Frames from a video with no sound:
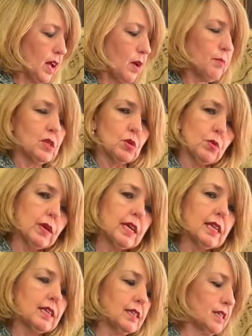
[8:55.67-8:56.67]

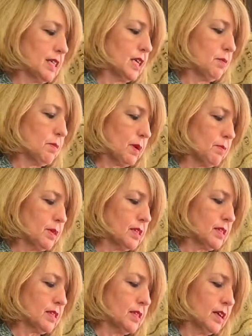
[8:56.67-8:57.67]
between team
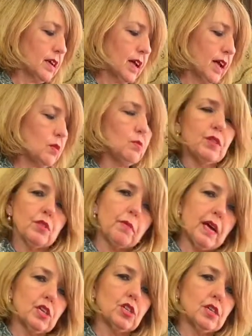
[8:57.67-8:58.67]
members and with the
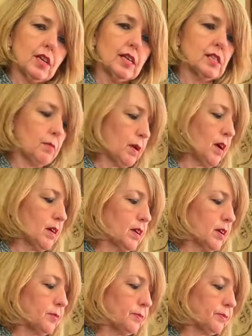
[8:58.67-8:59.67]
patient as a
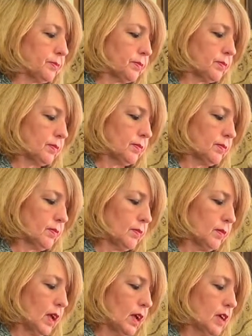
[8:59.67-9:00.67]
partner.
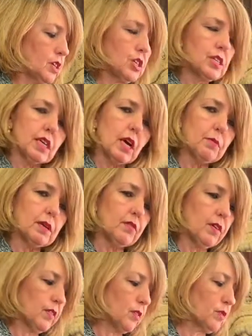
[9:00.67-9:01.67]
Just a couple of
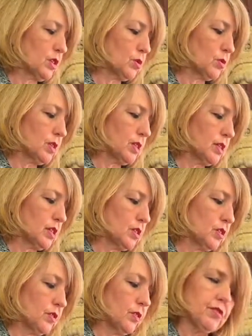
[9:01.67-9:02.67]
other resources
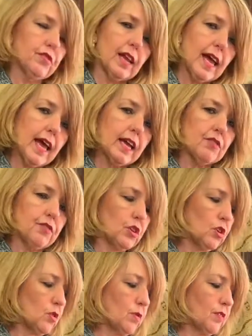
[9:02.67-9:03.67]
to flag for
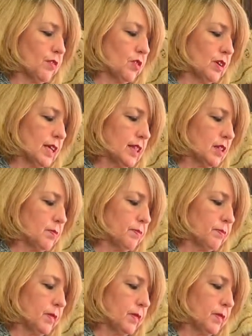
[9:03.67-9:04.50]
you if you need them.